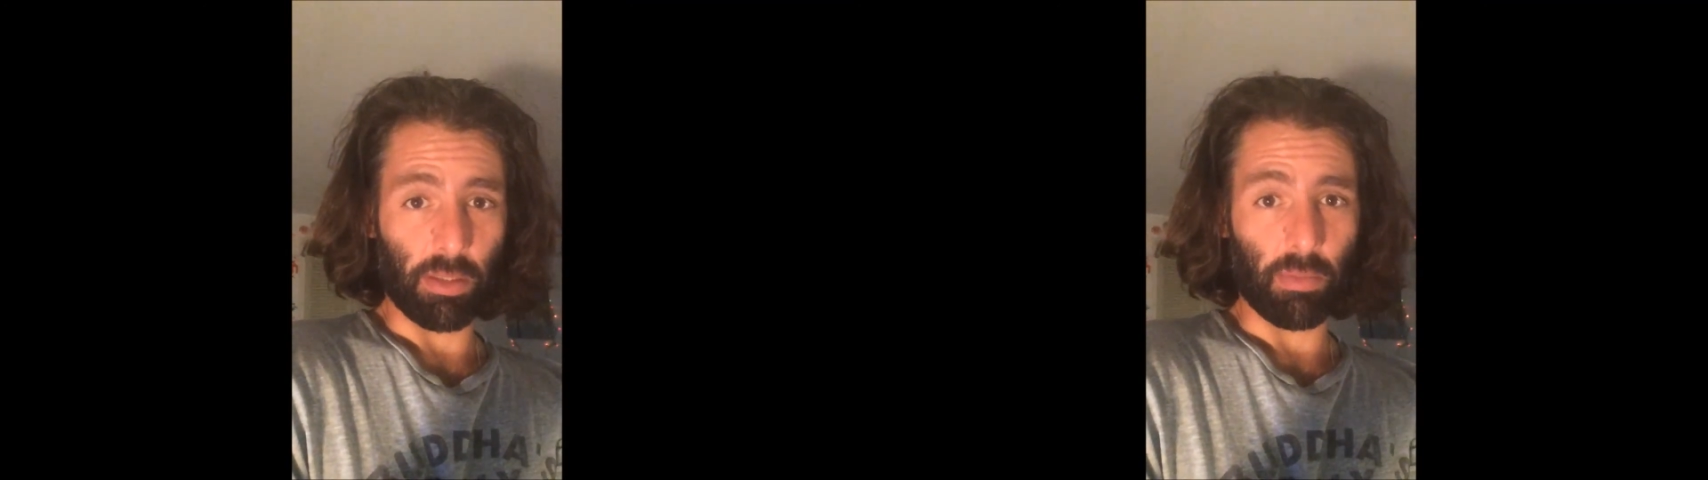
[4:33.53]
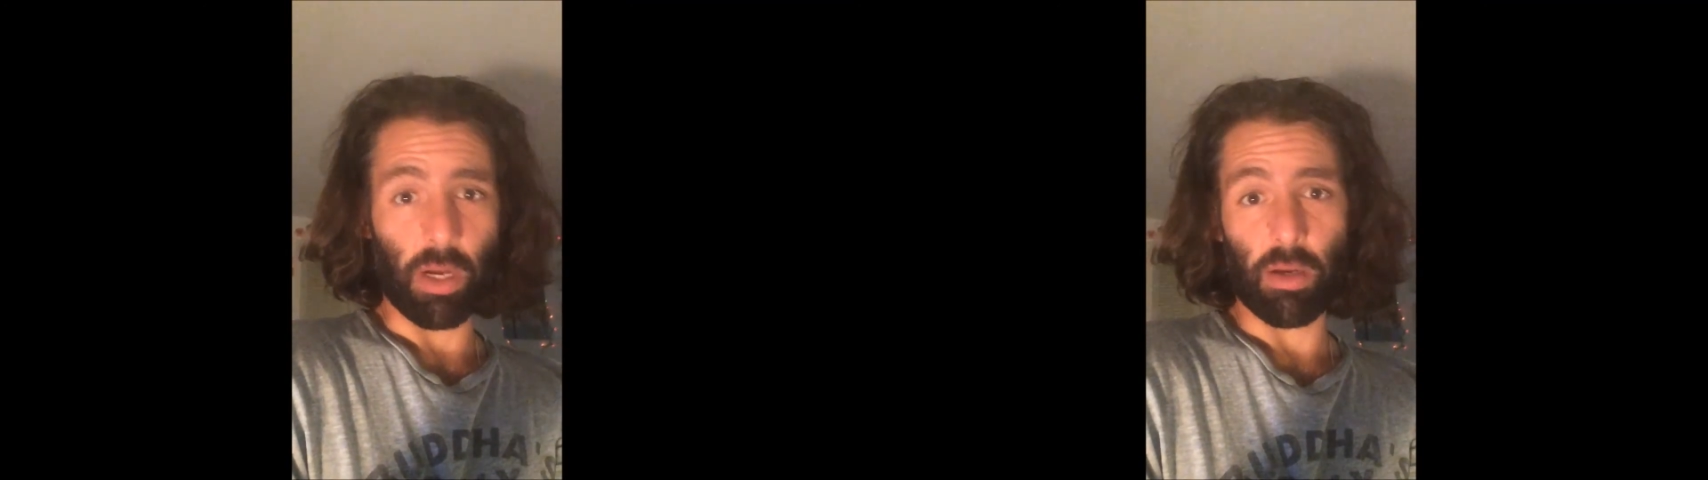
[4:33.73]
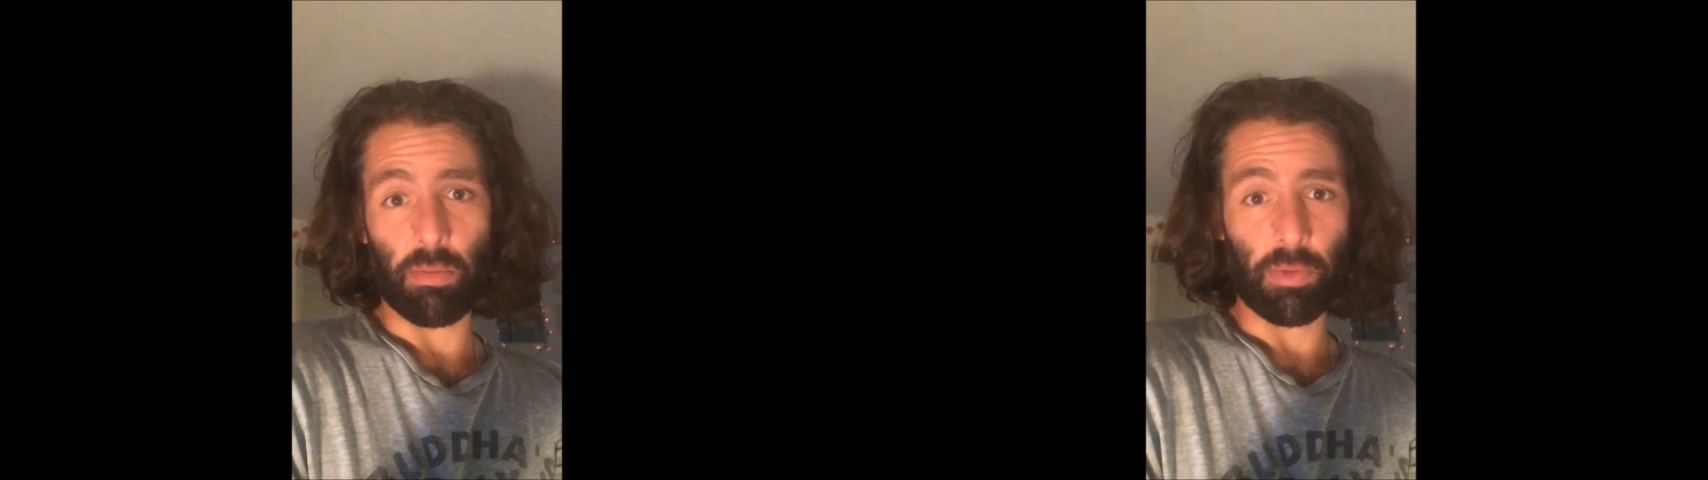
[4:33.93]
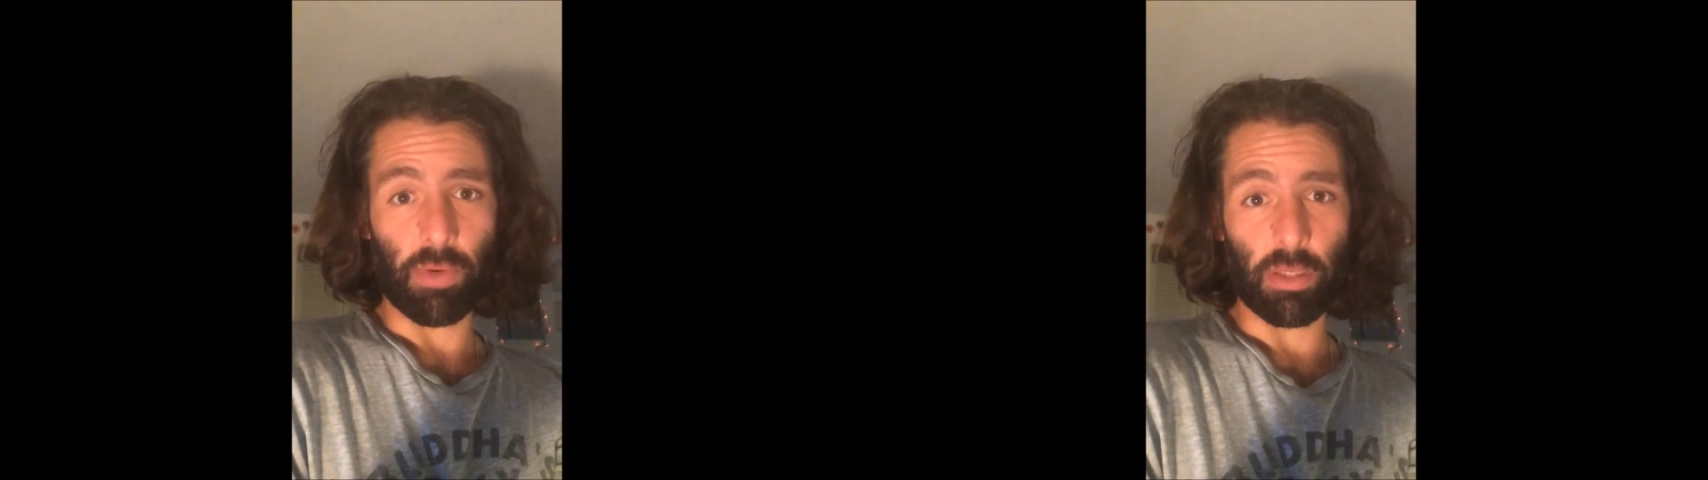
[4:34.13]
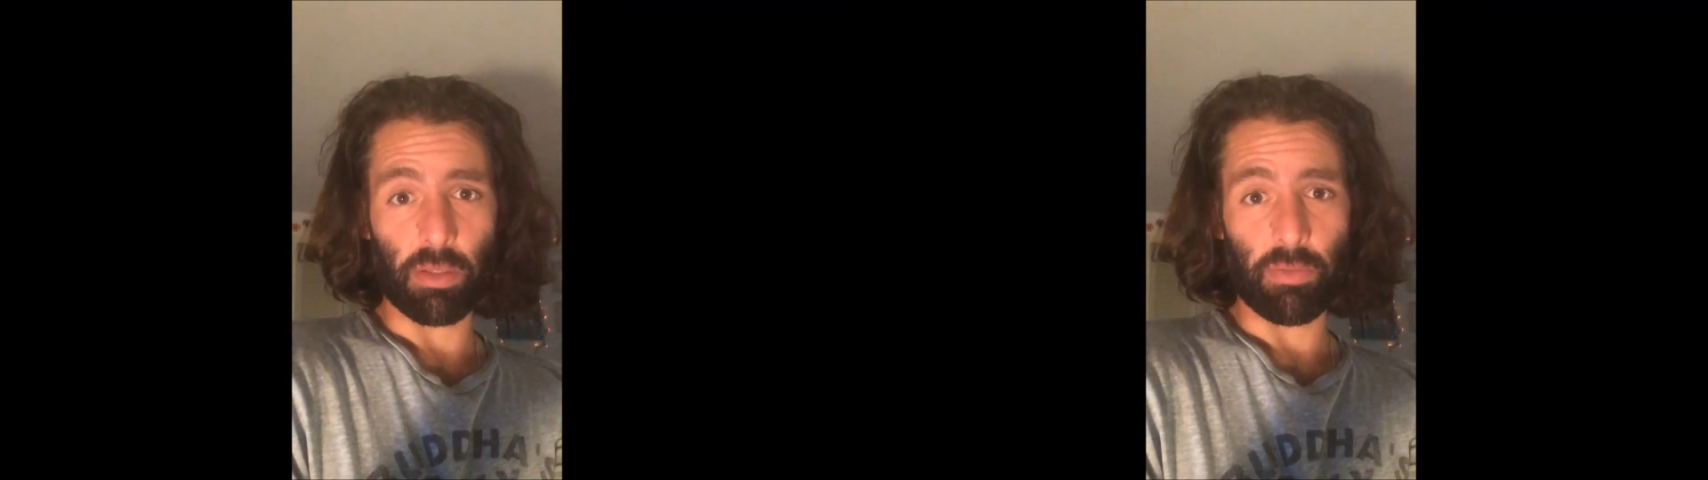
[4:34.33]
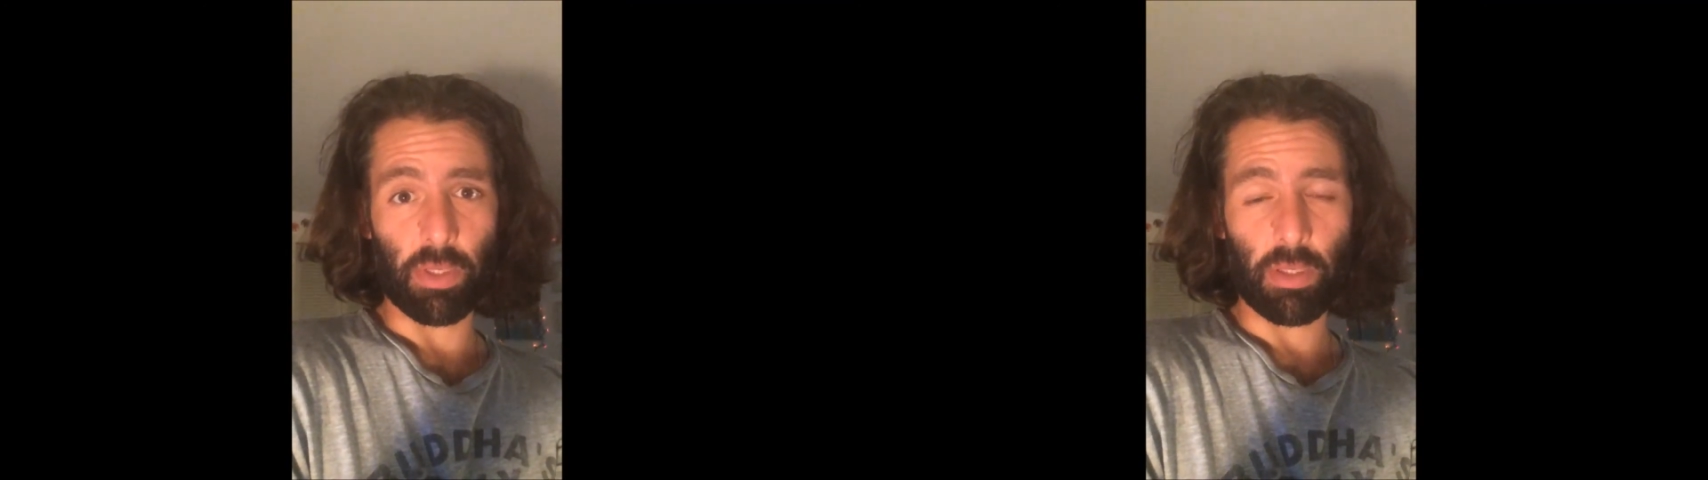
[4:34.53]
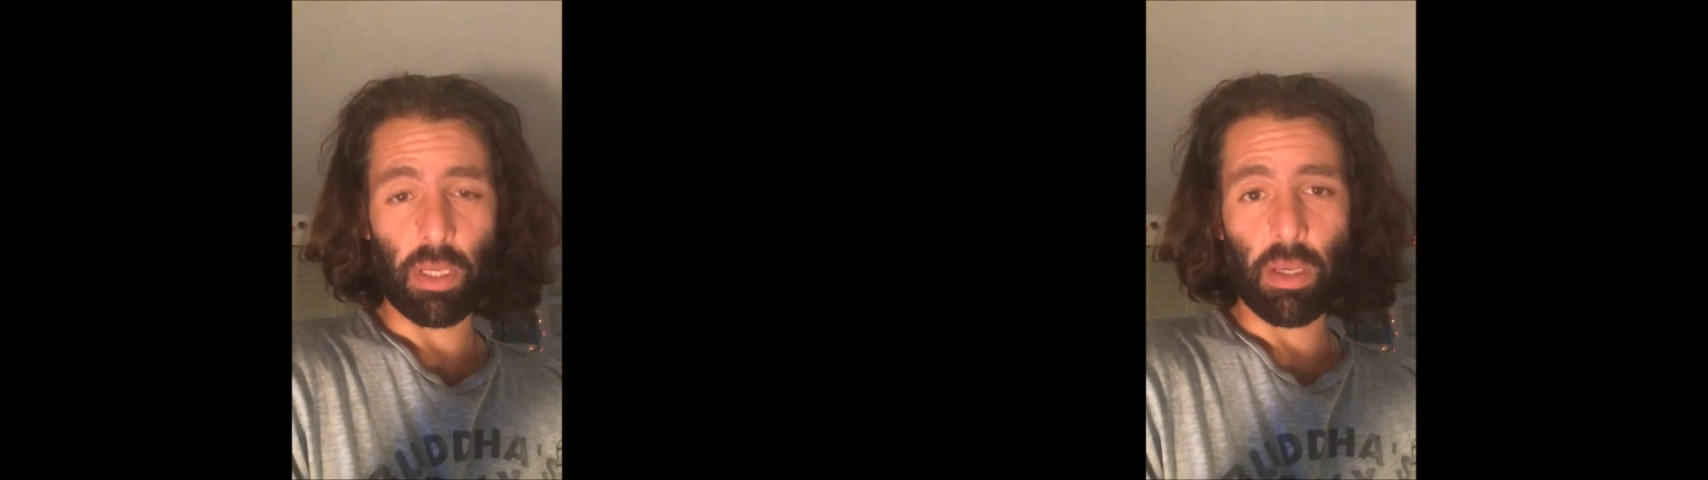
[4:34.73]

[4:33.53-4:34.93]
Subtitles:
sweat out the rest of it.